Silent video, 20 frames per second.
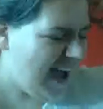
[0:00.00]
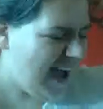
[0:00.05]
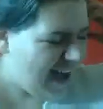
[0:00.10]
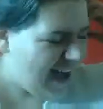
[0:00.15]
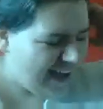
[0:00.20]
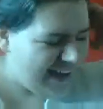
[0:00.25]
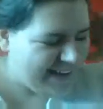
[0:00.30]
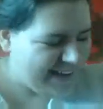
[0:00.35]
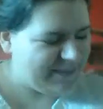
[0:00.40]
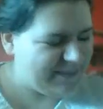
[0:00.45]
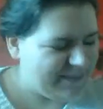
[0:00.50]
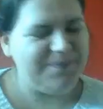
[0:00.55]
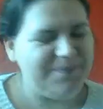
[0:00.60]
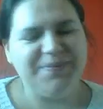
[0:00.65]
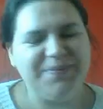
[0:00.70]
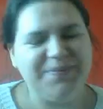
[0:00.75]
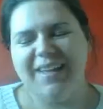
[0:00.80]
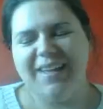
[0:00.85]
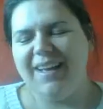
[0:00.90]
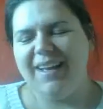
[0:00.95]
um,
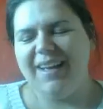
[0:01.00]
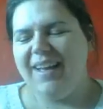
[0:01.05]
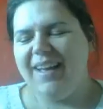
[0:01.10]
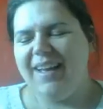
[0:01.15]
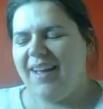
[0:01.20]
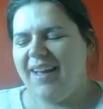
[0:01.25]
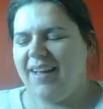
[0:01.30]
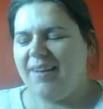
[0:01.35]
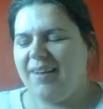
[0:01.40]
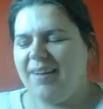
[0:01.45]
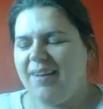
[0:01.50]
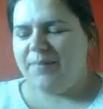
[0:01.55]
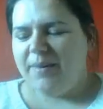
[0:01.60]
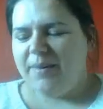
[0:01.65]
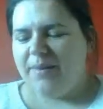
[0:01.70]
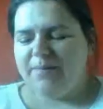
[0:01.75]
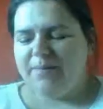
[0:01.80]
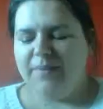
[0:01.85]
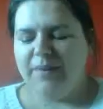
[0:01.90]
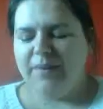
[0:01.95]

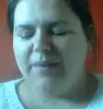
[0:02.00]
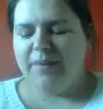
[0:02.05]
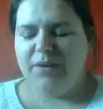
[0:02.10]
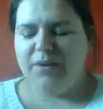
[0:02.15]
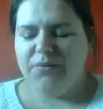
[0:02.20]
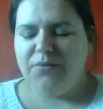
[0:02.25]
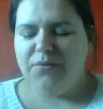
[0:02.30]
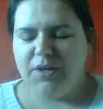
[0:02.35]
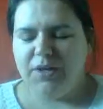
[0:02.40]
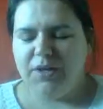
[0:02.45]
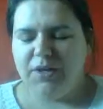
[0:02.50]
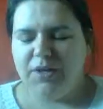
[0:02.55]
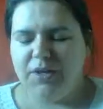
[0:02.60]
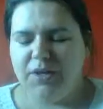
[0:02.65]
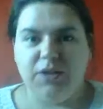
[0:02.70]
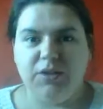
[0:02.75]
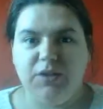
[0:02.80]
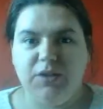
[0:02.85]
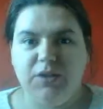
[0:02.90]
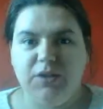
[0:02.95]
my friend
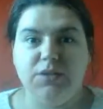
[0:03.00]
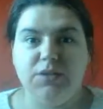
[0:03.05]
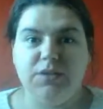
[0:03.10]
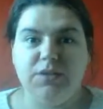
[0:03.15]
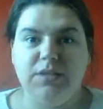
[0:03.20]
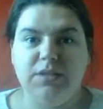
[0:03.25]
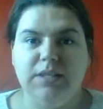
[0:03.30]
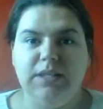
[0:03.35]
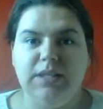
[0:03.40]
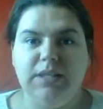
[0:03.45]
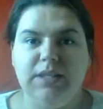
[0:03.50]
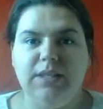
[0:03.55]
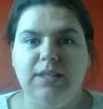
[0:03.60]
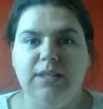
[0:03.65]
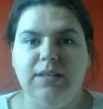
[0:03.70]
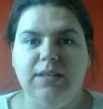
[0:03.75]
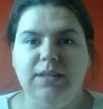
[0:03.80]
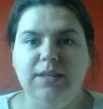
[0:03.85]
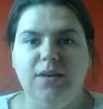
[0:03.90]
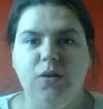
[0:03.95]
Gerald was
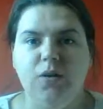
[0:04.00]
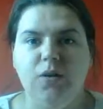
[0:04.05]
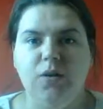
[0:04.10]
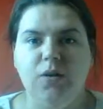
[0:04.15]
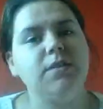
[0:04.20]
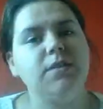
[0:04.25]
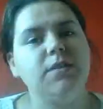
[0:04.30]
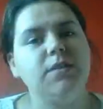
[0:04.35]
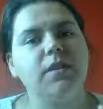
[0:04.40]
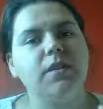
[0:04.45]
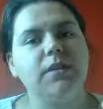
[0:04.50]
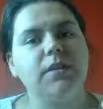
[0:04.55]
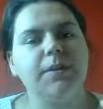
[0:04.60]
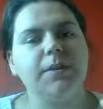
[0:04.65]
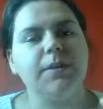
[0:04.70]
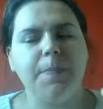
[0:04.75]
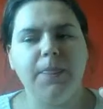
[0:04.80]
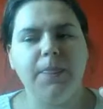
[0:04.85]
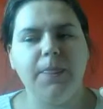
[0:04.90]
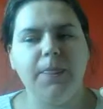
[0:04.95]
needing Homestuck
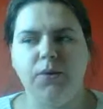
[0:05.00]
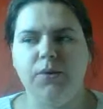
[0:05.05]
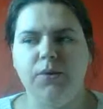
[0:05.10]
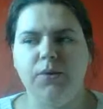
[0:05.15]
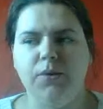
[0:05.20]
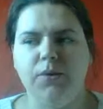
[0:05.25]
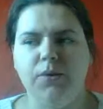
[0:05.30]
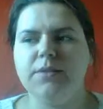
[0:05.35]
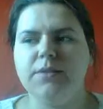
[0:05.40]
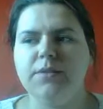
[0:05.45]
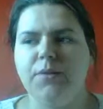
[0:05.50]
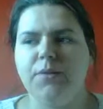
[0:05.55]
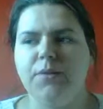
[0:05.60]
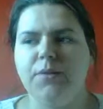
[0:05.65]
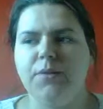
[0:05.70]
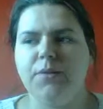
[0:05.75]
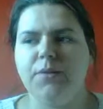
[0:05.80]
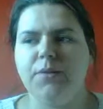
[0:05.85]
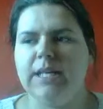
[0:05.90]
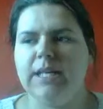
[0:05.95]
horns for
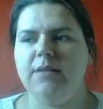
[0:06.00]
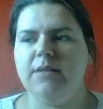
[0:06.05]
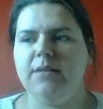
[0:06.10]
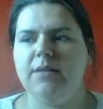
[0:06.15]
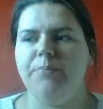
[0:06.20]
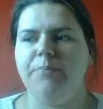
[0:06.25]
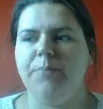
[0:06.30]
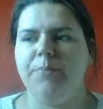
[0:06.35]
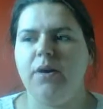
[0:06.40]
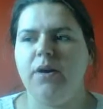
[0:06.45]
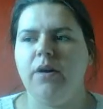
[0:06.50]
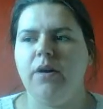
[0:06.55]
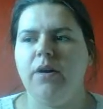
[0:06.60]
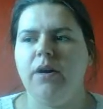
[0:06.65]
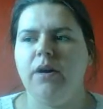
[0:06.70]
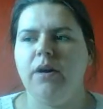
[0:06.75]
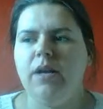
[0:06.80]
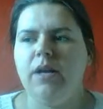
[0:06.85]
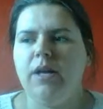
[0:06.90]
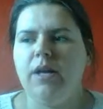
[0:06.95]
NCM, but
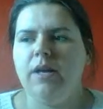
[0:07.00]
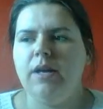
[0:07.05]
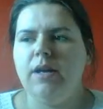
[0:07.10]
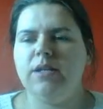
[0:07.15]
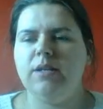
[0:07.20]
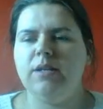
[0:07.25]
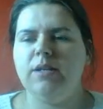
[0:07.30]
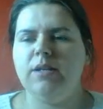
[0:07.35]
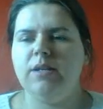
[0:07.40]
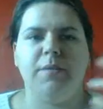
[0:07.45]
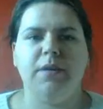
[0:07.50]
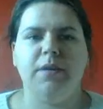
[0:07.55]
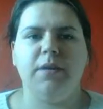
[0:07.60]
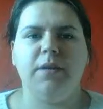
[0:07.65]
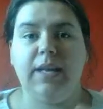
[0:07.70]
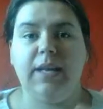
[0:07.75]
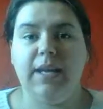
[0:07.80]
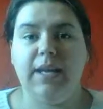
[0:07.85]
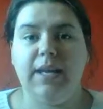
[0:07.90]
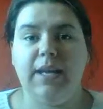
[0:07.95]
to buy them
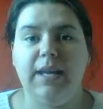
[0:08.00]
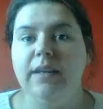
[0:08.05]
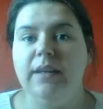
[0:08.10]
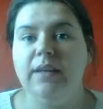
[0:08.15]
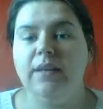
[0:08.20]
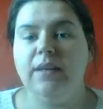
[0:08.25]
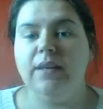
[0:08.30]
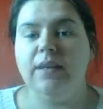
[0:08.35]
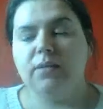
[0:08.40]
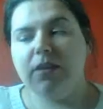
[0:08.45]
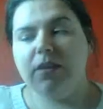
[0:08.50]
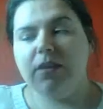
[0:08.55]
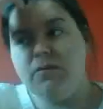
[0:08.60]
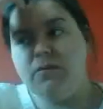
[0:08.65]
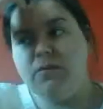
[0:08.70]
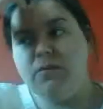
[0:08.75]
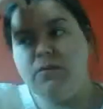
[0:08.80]
online they were